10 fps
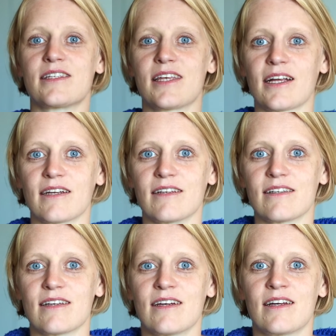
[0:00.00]

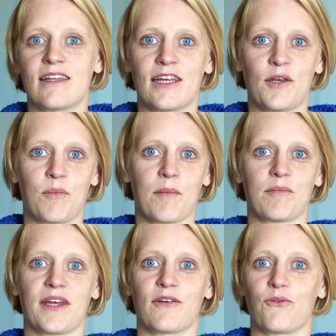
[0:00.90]
Second, the heat
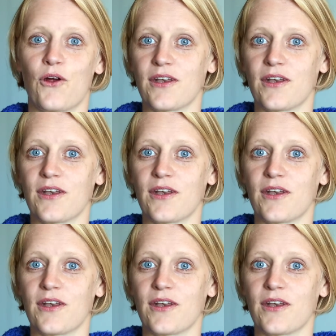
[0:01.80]
pump can